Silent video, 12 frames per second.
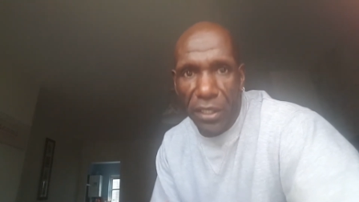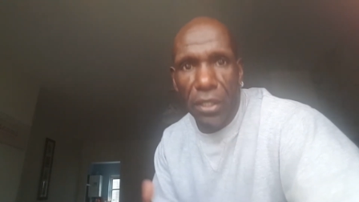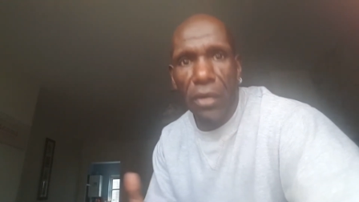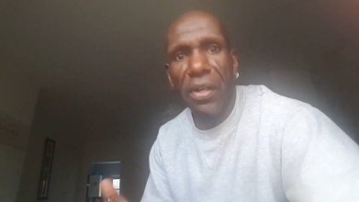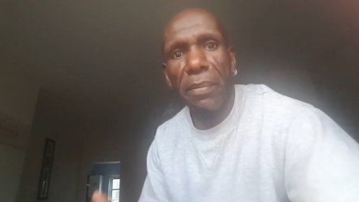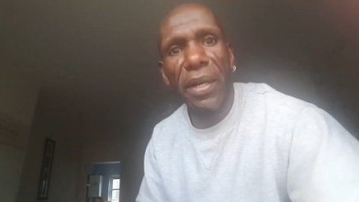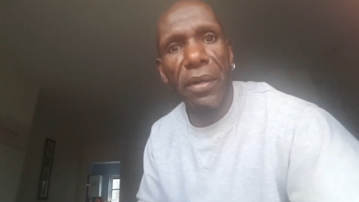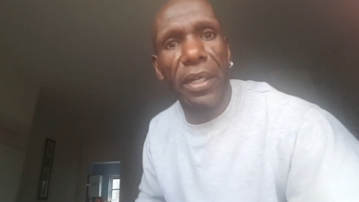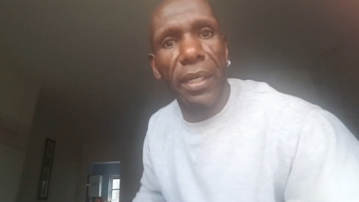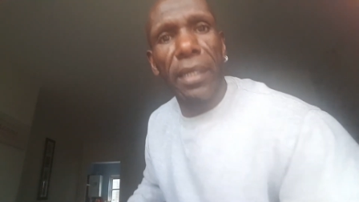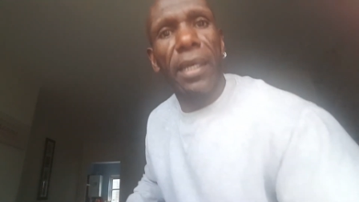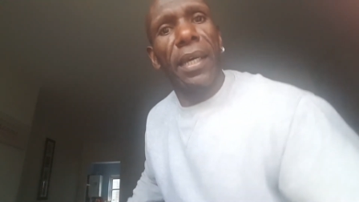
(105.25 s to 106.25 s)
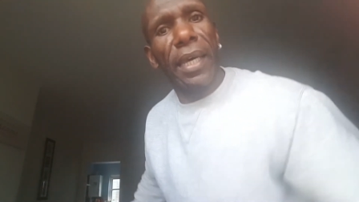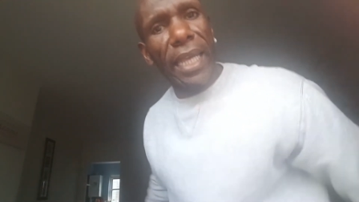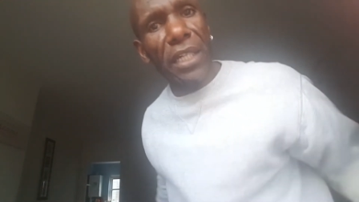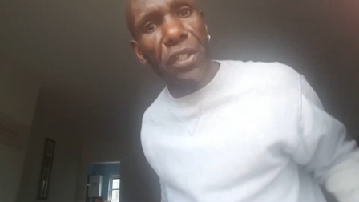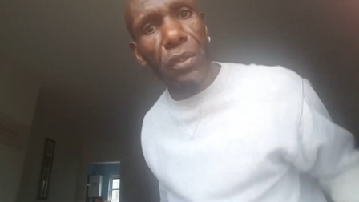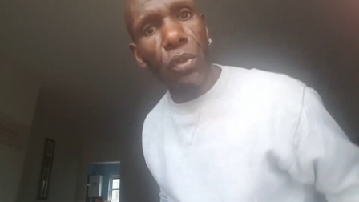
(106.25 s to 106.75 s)
I know in America,
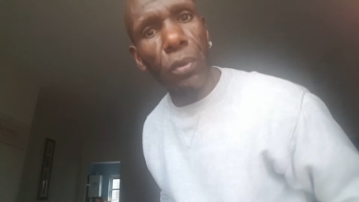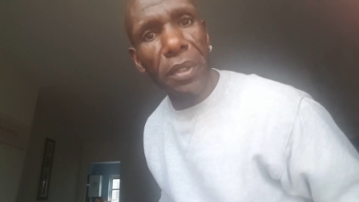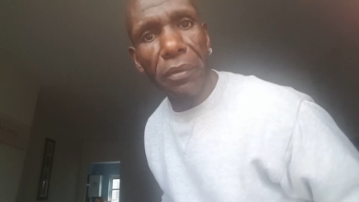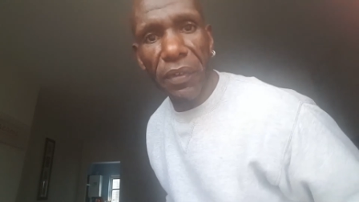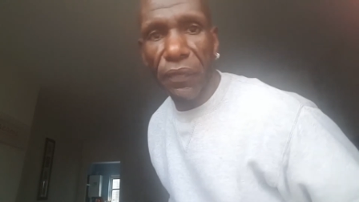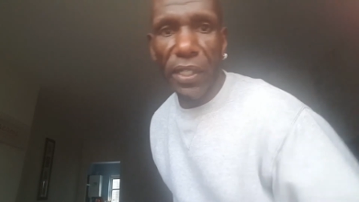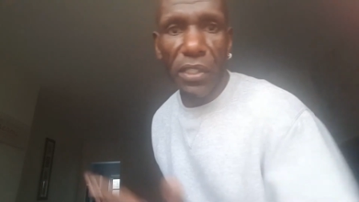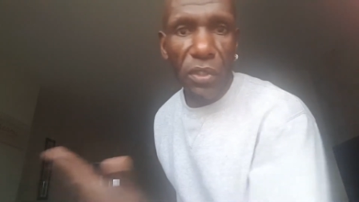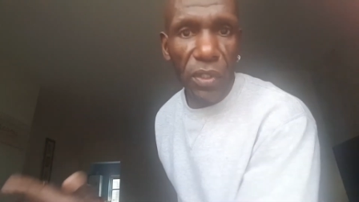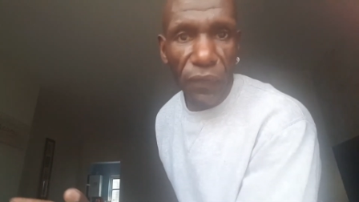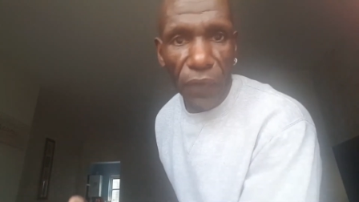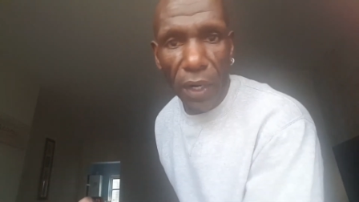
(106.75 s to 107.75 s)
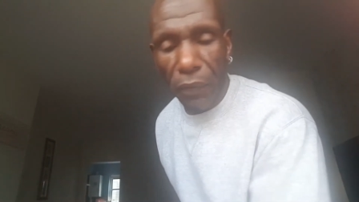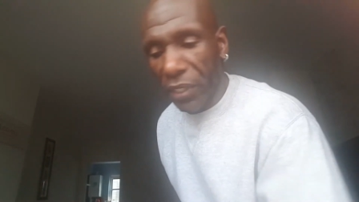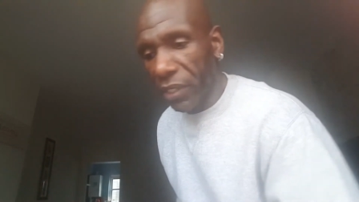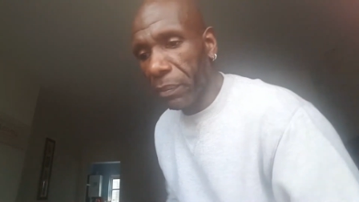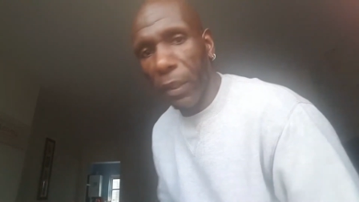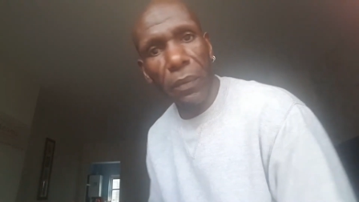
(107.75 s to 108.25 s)
Asian normally refers to the Far
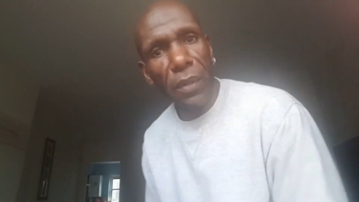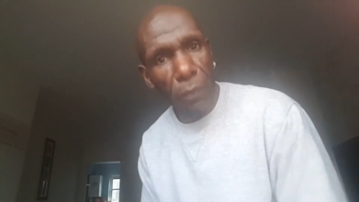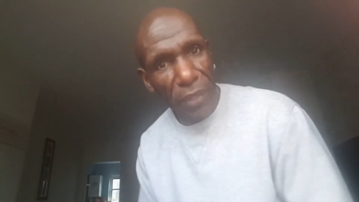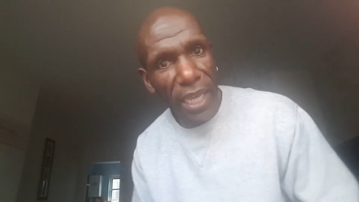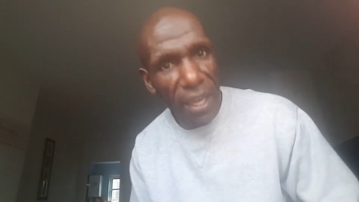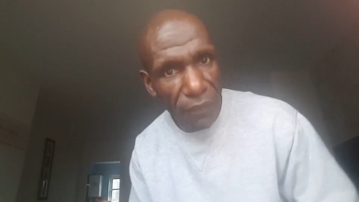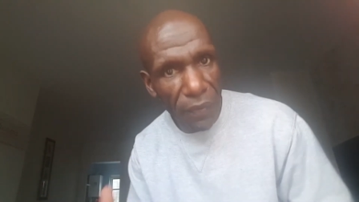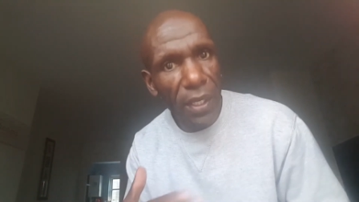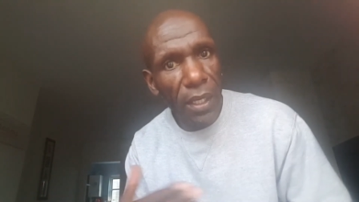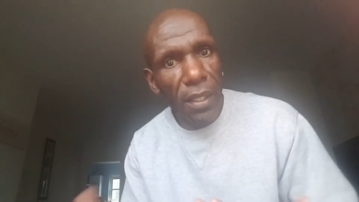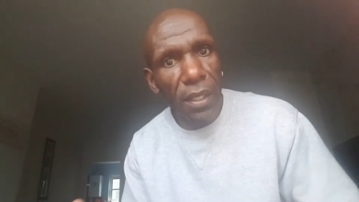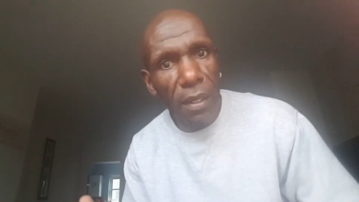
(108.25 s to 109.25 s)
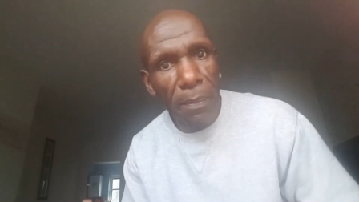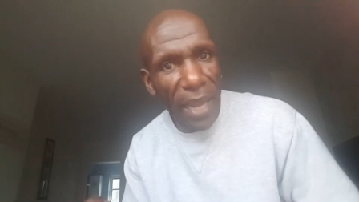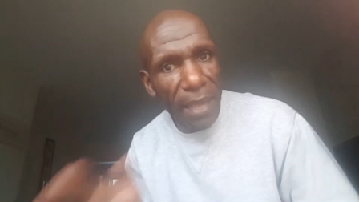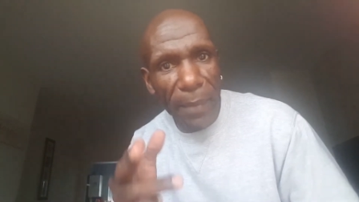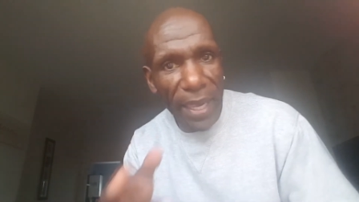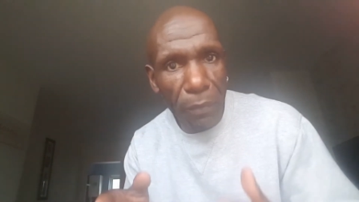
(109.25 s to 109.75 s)
East, but we have a
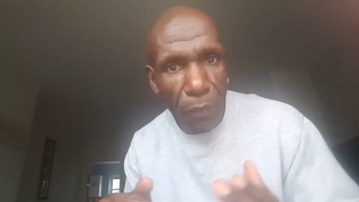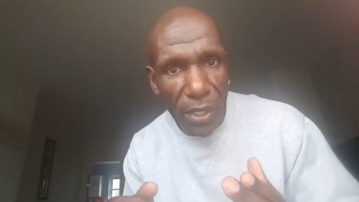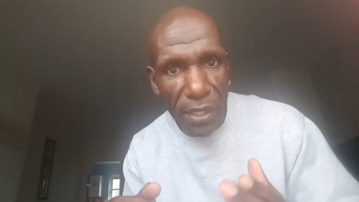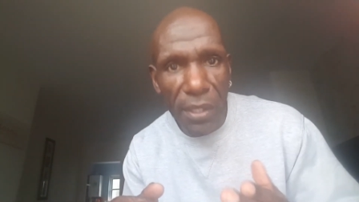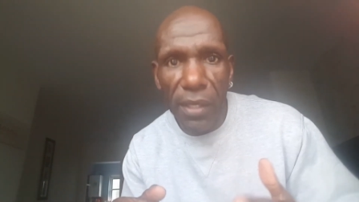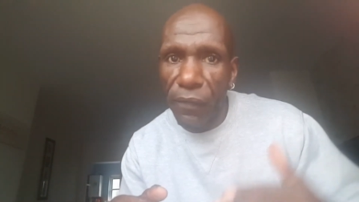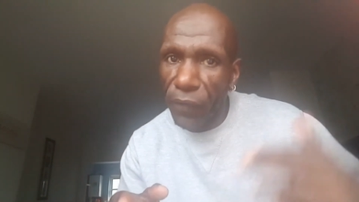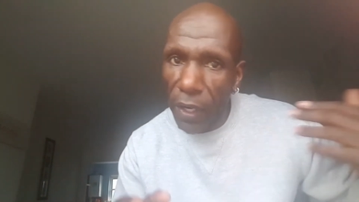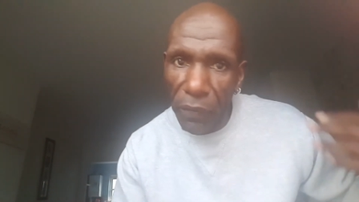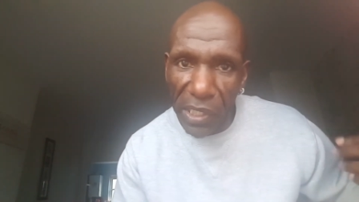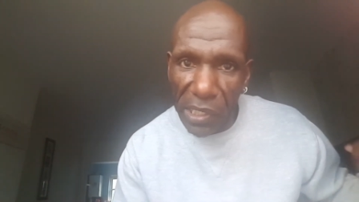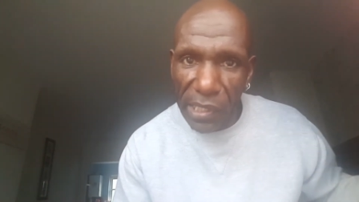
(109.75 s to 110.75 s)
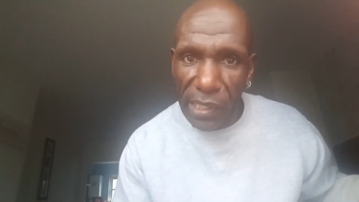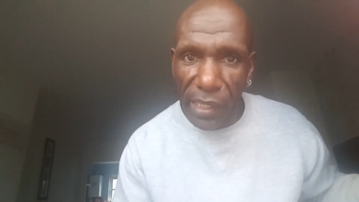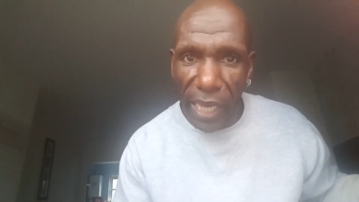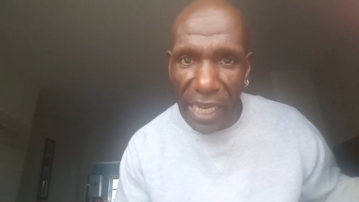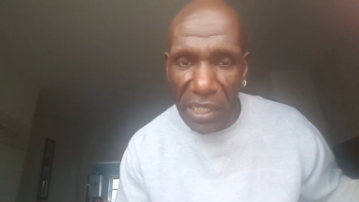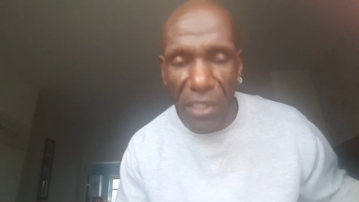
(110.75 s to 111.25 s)
black man with Far East
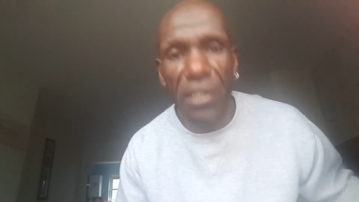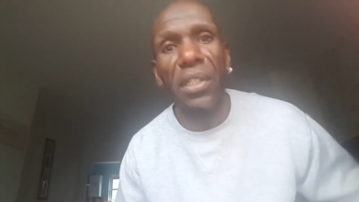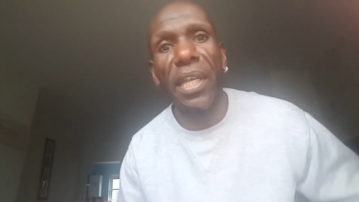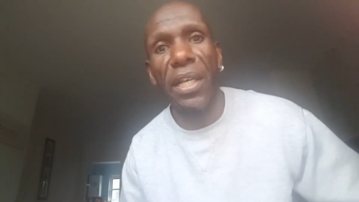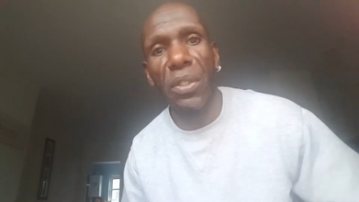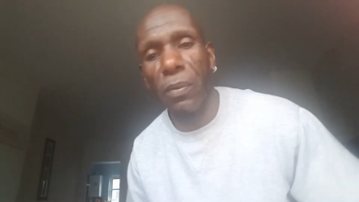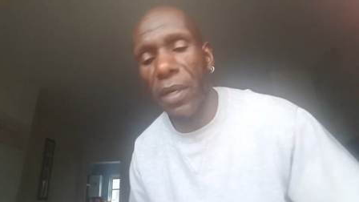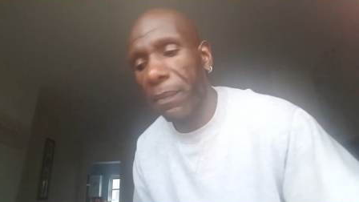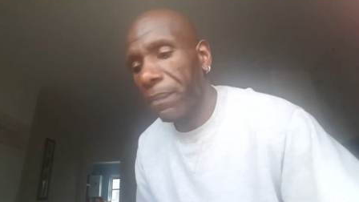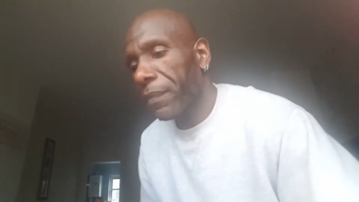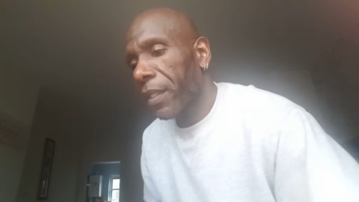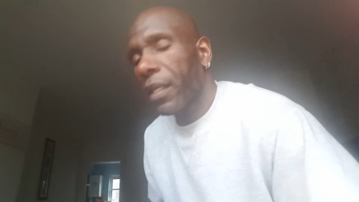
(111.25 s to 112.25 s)
Asians as well.